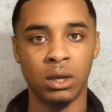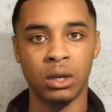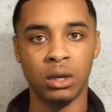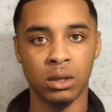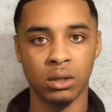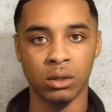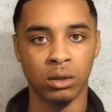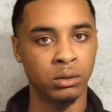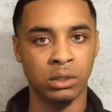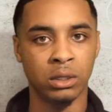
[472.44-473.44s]
Yeah. You
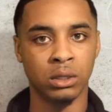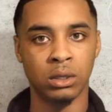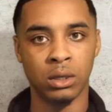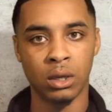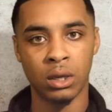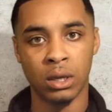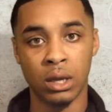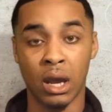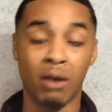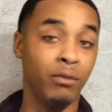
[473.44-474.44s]
know where, where you from in
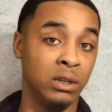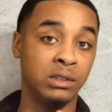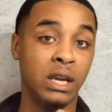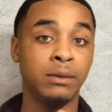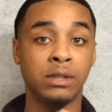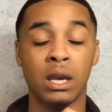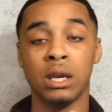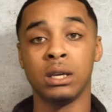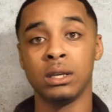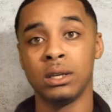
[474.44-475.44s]
Monroe? I'm from the south
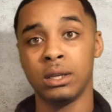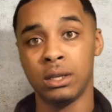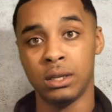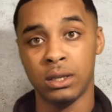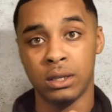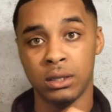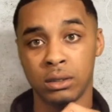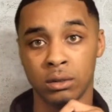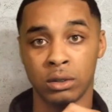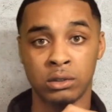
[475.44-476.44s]
side. Okay. You know All
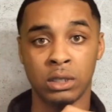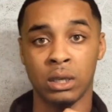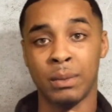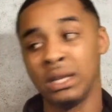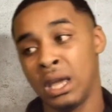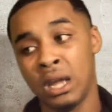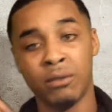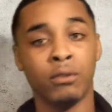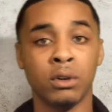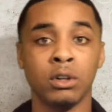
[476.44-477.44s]
what right. I'm saying? My dad
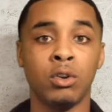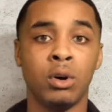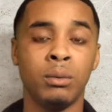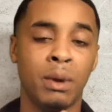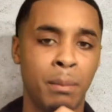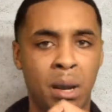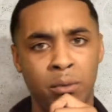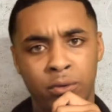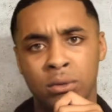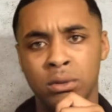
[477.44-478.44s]
is from the north, my
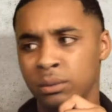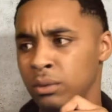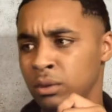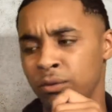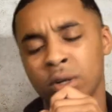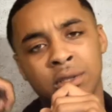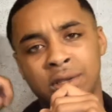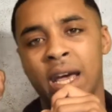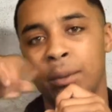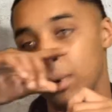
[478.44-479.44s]
mama from the from the
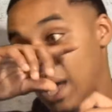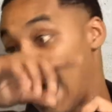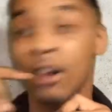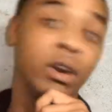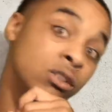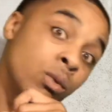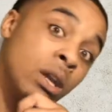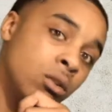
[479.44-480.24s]
south, but I graduated